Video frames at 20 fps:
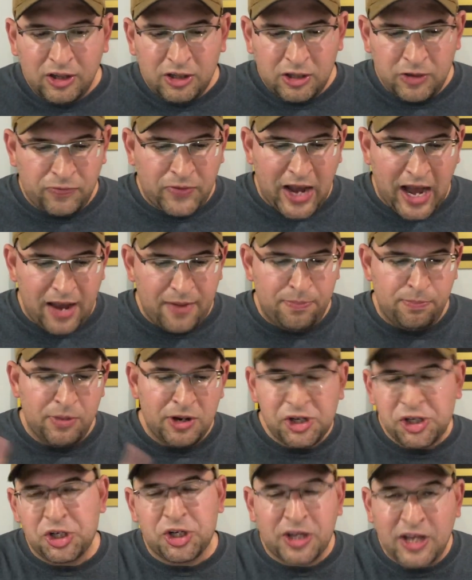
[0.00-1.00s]
you've got
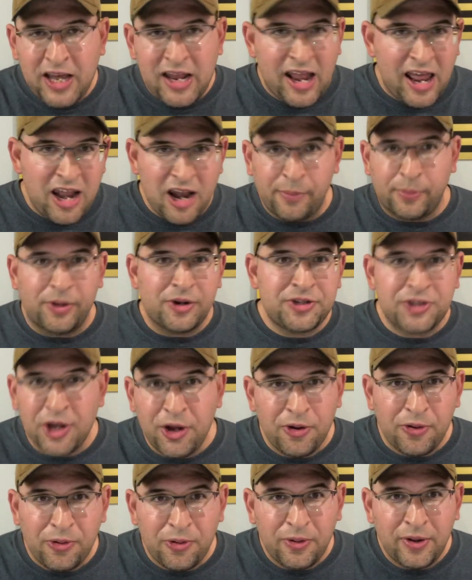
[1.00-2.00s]
Michigan at number
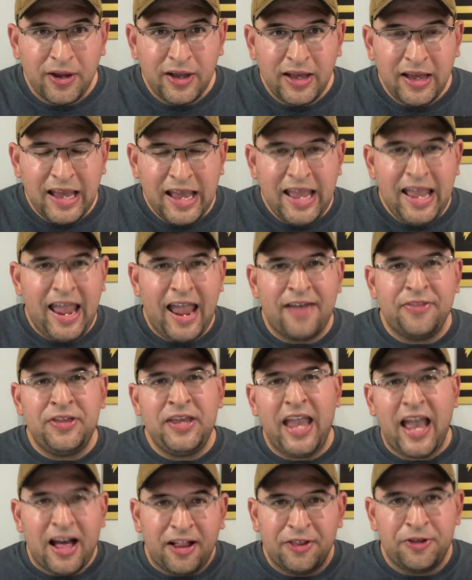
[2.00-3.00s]
2 and
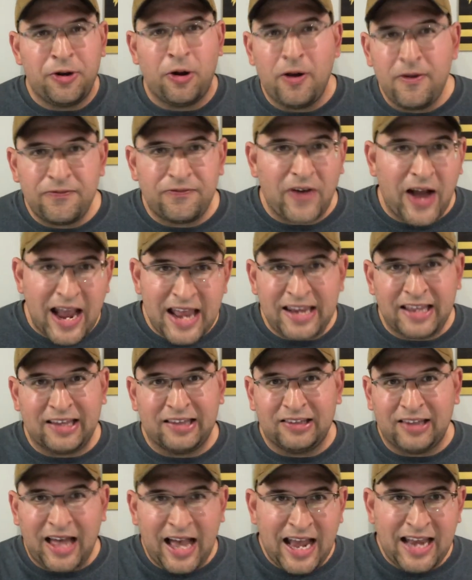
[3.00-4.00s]
the Illinois Fighting
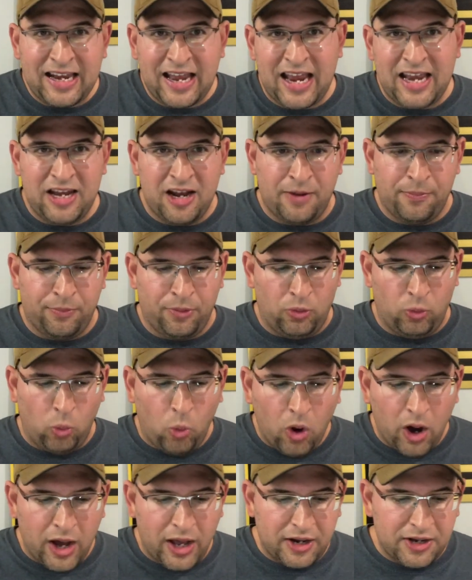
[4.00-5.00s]
Illini number
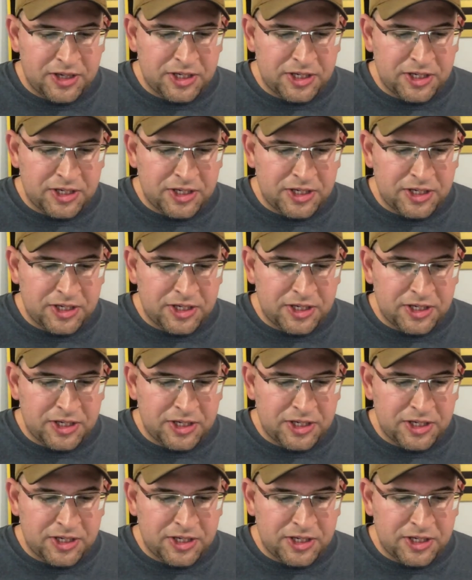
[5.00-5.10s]
1.